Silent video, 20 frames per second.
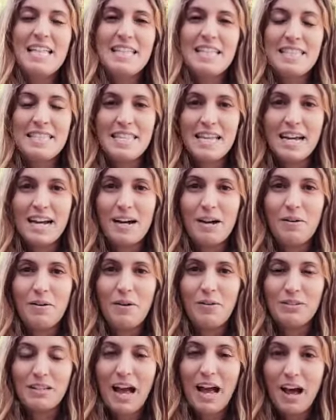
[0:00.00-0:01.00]

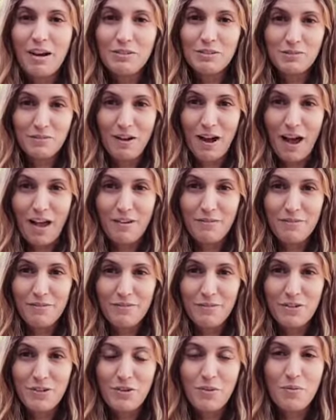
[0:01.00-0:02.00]
On house 5,
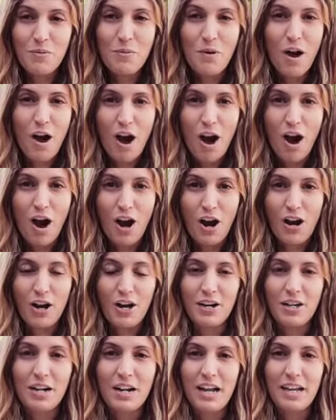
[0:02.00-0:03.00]
you
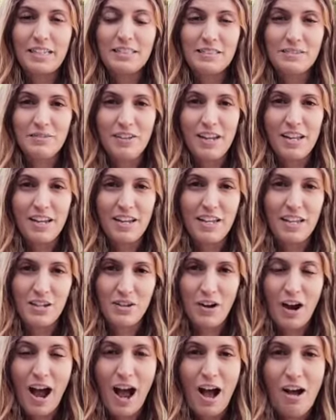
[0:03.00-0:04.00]
are activating your
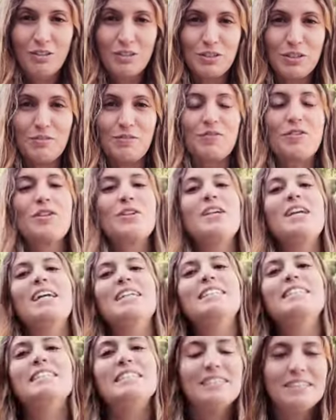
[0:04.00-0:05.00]
house of
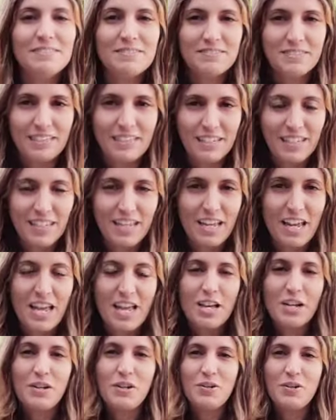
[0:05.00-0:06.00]
creativity,
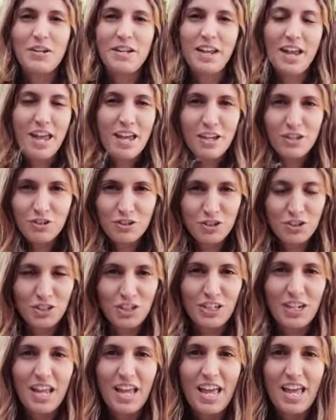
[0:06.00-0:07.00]

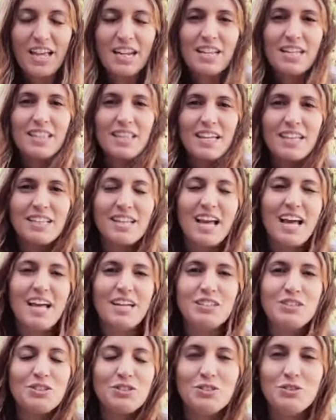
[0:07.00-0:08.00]
creation, anything that
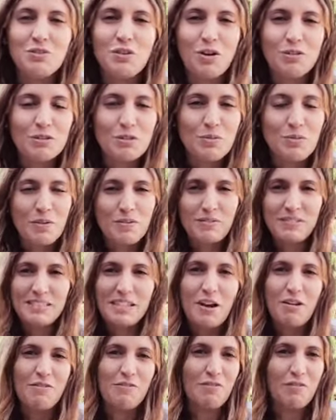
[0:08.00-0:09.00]
has to do also with
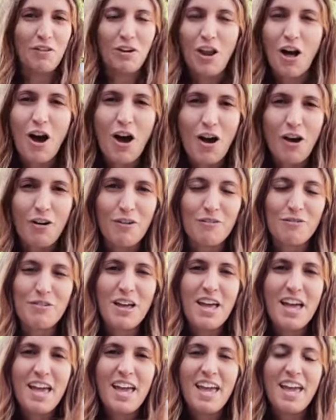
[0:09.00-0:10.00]
self-love,
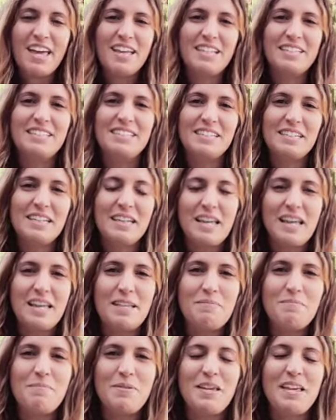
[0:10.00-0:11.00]

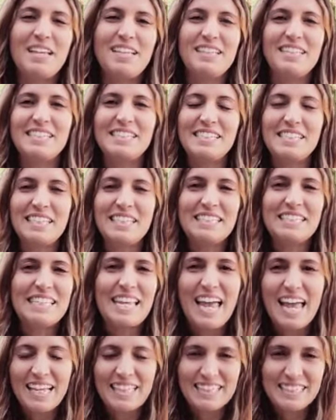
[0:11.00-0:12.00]
and being this
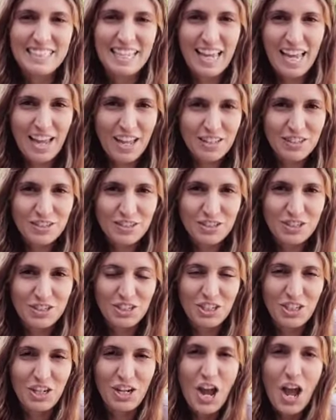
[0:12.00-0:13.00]
intense
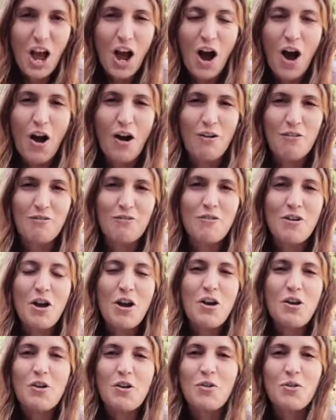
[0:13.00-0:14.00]
energy of
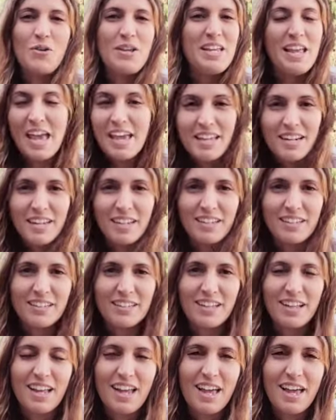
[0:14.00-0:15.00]
creating
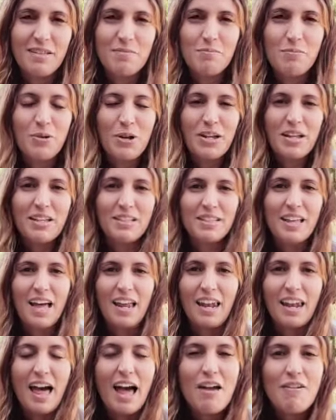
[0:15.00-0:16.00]
and bringing that
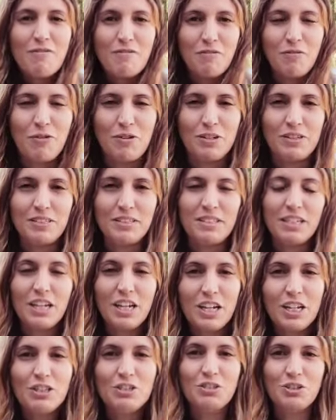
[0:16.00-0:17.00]
life force
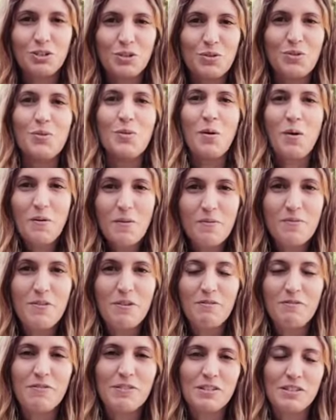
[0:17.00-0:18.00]
into the
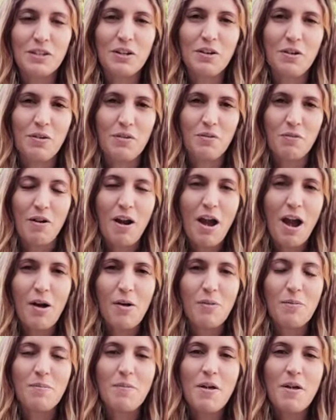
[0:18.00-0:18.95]
physical realm.